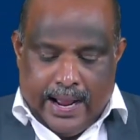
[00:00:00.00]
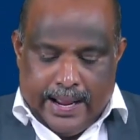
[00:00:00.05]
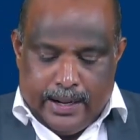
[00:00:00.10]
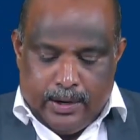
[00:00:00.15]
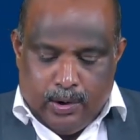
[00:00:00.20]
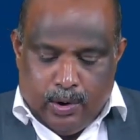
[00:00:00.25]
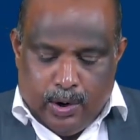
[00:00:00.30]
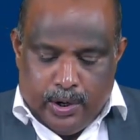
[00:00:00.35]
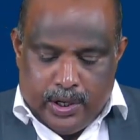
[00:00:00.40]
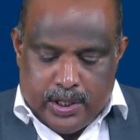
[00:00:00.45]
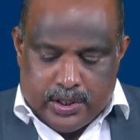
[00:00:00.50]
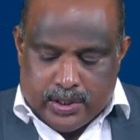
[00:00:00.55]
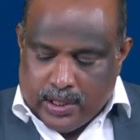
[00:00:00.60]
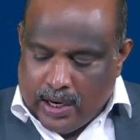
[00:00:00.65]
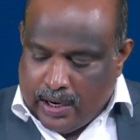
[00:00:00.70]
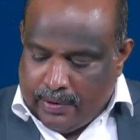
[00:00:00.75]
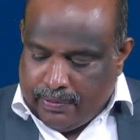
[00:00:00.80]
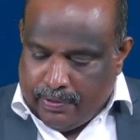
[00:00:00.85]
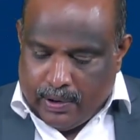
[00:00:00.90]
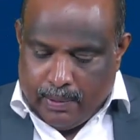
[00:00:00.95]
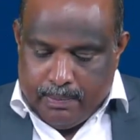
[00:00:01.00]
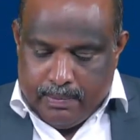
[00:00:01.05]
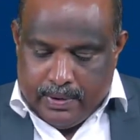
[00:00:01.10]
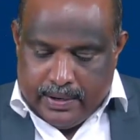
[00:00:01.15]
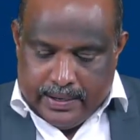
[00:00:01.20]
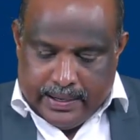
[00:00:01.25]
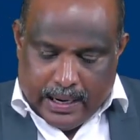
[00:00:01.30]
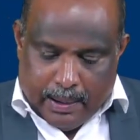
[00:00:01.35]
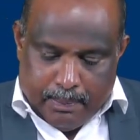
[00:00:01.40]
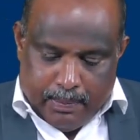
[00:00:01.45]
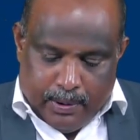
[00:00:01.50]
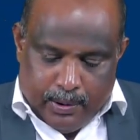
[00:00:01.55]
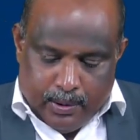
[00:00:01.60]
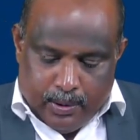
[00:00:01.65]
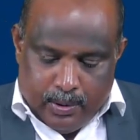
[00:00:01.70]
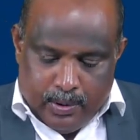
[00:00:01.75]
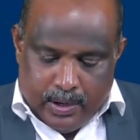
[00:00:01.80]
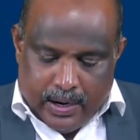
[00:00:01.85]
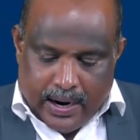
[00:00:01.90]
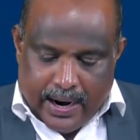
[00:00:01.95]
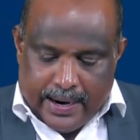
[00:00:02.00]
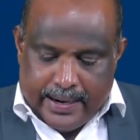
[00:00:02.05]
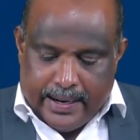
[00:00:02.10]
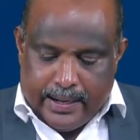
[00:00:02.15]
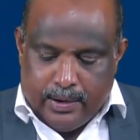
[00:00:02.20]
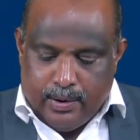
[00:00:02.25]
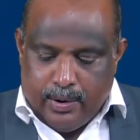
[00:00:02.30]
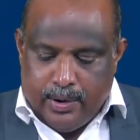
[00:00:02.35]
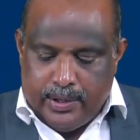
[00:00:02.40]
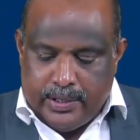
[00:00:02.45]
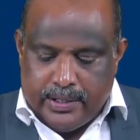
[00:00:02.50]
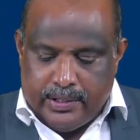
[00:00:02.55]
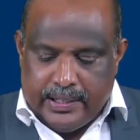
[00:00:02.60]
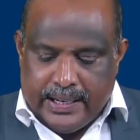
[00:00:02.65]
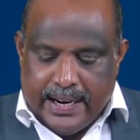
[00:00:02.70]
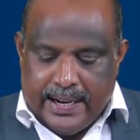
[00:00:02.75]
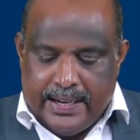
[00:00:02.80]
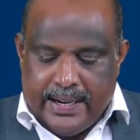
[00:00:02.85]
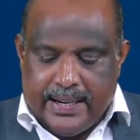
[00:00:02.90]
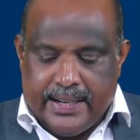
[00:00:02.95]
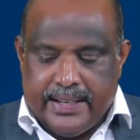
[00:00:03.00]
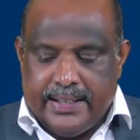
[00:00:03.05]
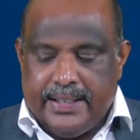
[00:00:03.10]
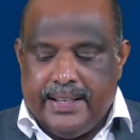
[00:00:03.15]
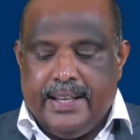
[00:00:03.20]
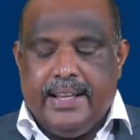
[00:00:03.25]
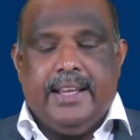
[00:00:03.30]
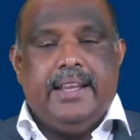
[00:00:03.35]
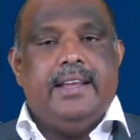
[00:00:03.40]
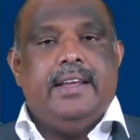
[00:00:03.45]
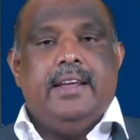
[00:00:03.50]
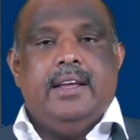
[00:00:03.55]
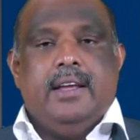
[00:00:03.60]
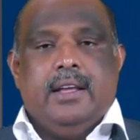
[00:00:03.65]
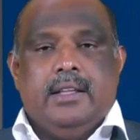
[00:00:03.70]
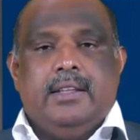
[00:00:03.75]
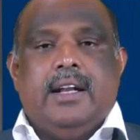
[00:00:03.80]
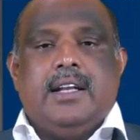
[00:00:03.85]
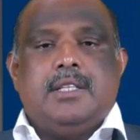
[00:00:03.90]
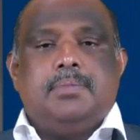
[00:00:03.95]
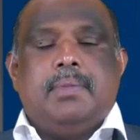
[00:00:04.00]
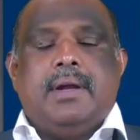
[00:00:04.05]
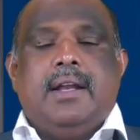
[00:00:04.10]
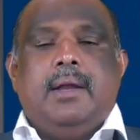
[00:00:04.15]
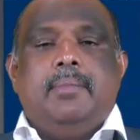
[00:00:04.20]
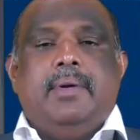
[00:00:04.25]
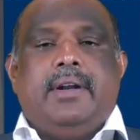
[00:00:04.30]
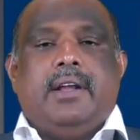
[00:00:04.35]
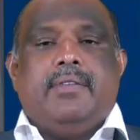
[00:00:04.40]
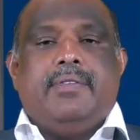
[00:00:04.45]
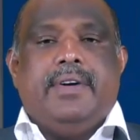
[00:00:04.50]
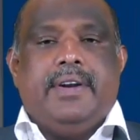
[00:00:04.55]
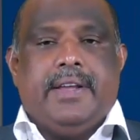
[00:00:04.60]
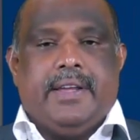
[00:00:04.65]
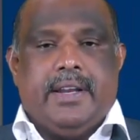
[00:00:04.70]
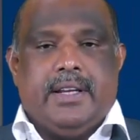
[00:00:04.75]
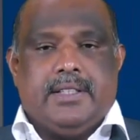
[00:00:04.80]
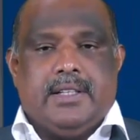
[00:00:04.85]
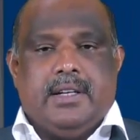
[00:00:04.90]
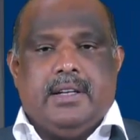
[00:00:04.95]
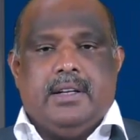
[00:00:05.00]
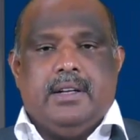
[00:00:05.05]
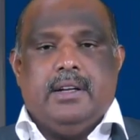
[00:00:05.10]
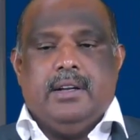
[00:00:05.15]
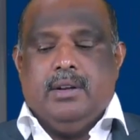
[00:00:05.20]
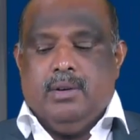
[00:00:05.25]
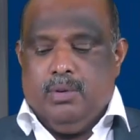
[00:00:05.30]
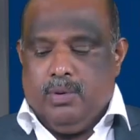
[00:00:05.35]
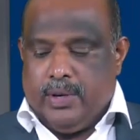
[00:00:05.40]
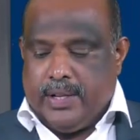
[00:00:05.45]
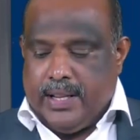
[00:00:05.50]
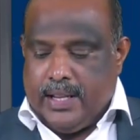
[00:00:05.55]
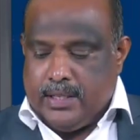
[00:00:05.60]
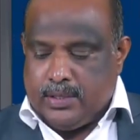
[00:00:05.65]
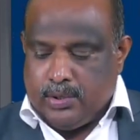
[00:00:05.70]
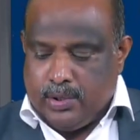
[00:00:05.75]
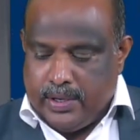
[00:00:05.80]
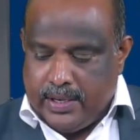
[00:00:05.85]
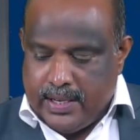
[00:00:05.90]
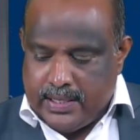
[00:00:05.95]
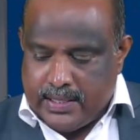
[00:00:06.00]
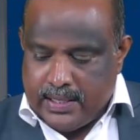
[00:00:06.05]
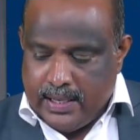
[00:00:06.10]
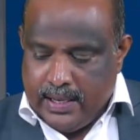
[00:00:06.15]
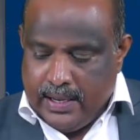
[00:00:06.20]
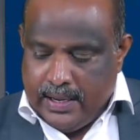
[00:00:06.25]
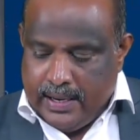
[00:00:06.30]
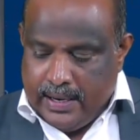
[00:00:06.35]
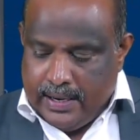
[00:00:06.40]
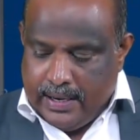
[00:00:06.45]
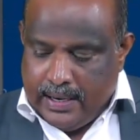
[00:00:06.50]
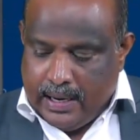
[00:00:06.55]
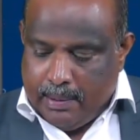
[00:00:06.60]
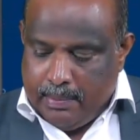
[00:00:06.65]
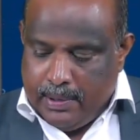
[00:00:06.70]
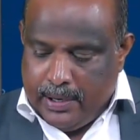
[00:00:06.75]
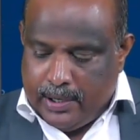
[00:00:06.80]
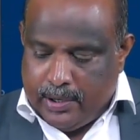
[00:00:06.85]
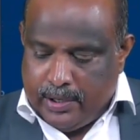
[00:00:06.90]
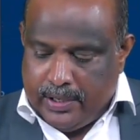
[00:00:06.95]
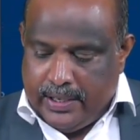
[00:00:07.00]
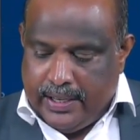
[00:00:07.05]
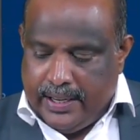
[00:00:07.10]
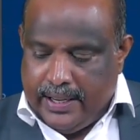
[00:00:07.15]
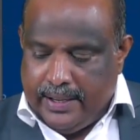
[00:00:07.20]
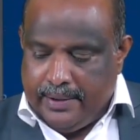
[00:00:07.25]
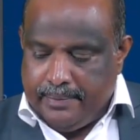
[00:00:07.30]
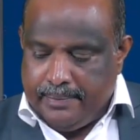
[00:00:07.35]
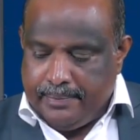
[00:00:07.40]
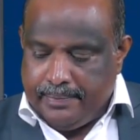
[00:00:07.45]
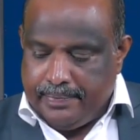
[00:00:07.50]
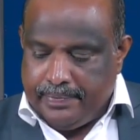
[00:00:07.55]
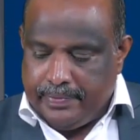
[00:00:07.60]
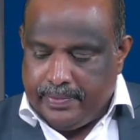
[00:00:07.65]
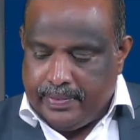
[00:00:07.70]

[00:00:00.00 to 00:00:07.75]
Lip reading: I am going to start from W and I am going to end at E. That is my limit of integration. Okay, so it is W to E.